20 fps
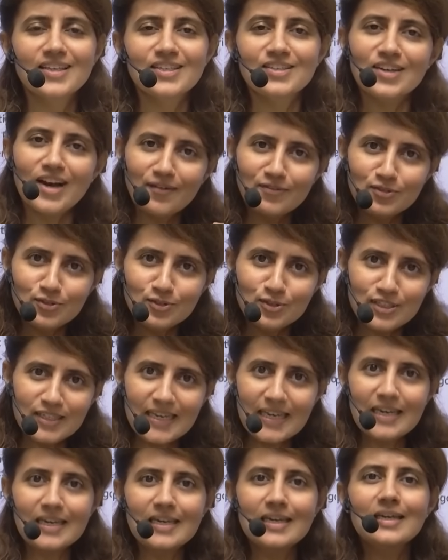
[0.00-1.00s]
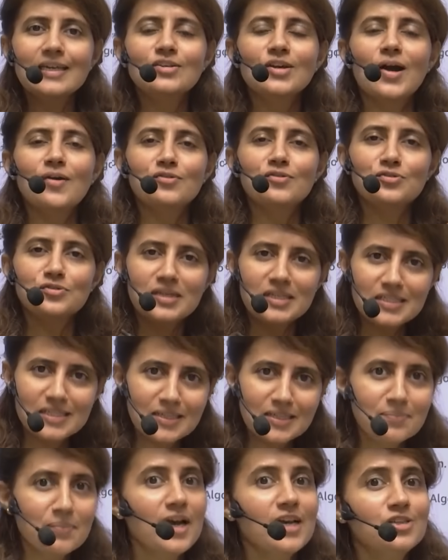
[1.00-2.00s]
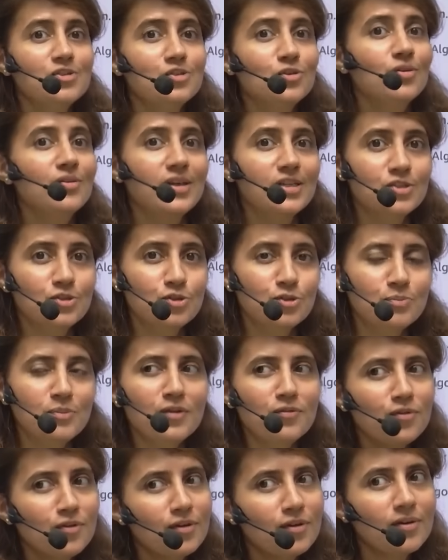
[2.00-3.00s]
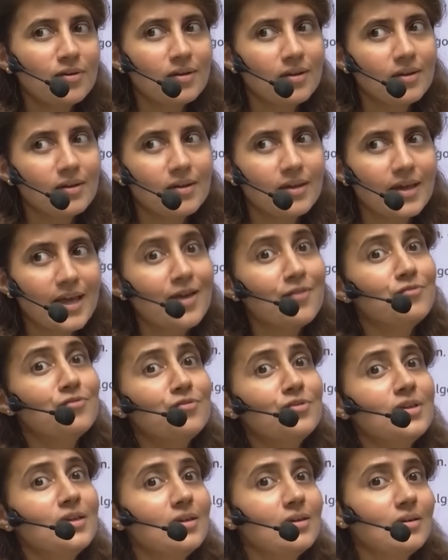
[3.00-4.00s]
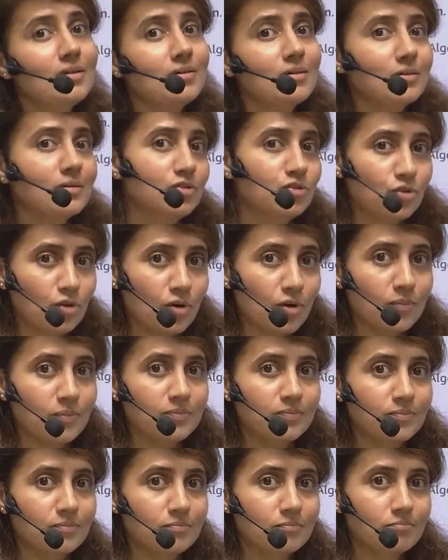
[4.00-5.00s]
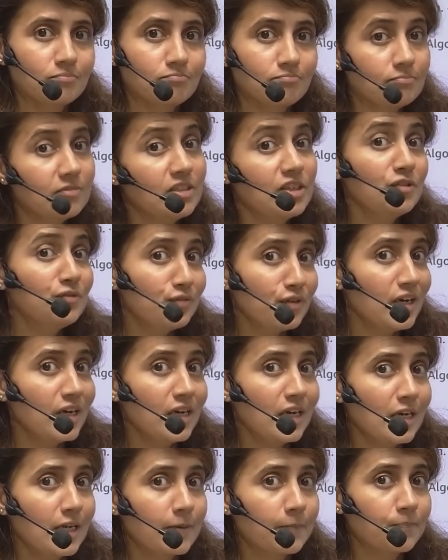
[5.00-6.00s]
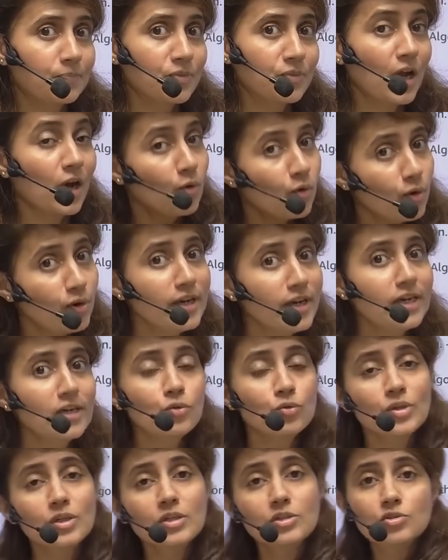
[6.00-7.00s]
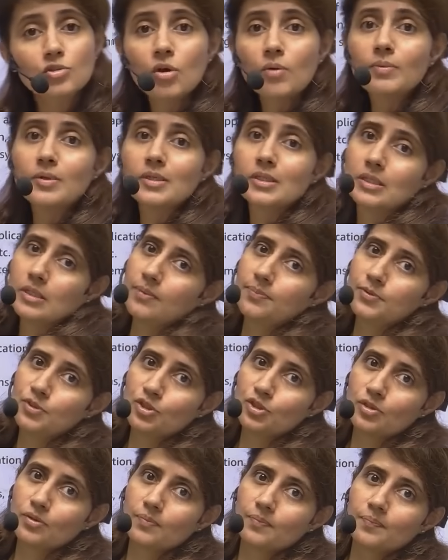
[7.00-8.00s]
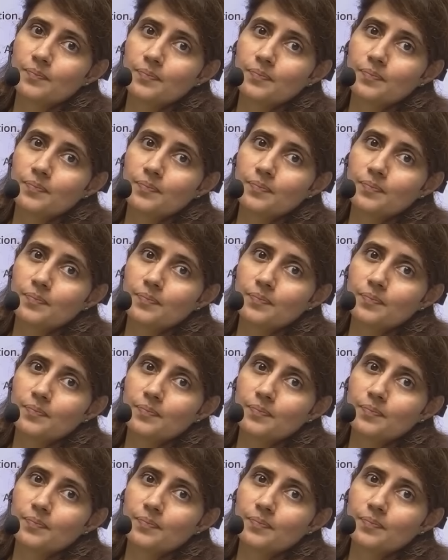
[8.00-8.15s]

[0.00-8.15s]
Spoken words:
you have to tailor, you have to customize your resume for every job differently according to the job description.